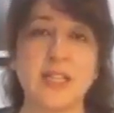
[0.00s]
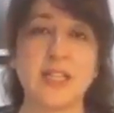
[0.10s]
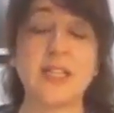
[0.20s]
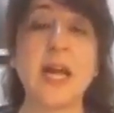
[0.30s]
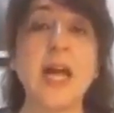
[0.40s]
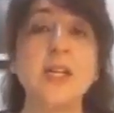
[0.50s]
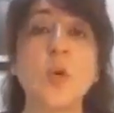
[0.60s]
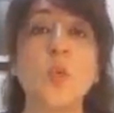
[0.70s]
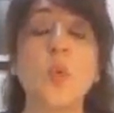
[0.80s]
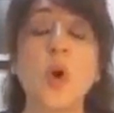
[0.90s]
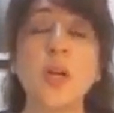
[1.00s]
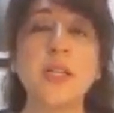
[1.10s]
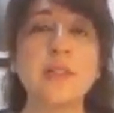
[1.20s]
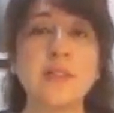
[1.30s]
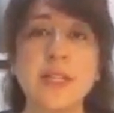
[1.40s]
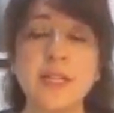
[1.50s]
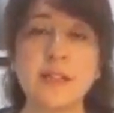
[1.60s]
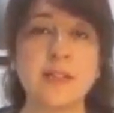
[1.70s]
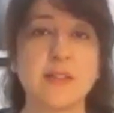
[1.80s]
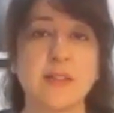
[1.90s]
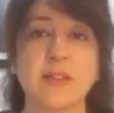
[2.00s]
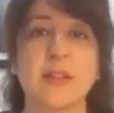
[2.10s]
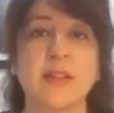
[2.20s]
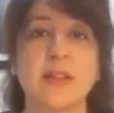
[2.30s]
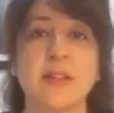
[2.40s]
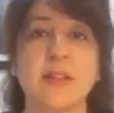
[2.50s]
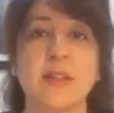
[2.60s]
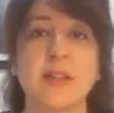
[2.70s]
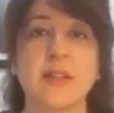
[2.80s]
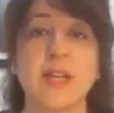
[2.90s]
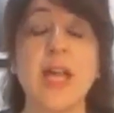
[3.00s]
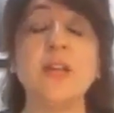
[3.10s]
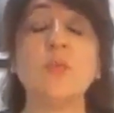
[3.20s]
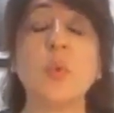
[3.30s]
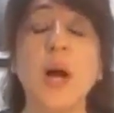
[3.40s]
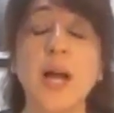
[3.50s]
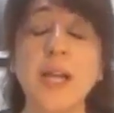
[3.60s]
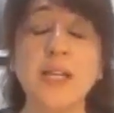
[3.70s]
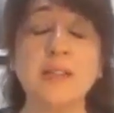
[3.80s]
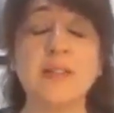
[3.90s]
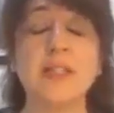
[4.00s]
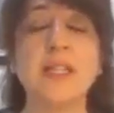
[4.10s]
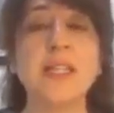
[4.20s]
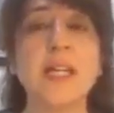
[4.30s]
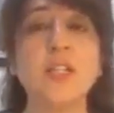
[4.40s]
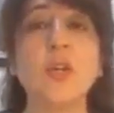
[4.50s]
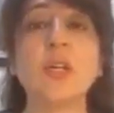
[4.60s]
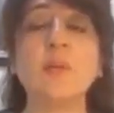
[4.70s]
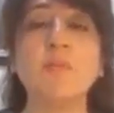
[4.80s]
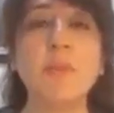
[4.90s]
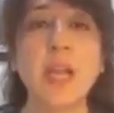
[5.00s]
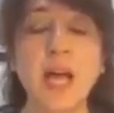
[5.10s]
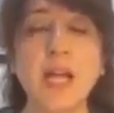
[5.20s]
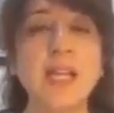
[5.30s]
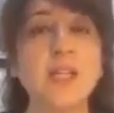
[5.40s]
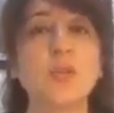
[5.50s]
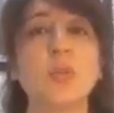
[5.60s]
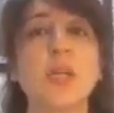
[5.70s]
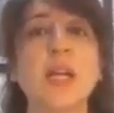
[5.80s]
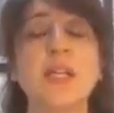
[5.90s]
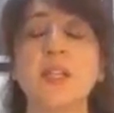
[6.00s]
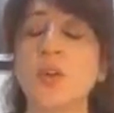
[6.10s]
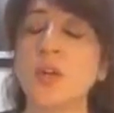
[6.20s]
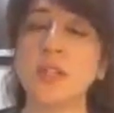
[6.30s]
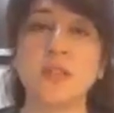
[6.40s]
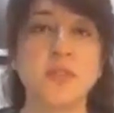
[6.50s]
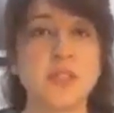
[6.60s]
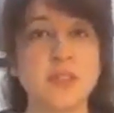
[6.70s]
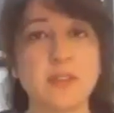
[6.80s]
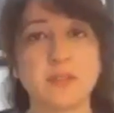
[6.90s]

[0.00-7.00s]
that what is it and why is it that you're complying to that authority figure?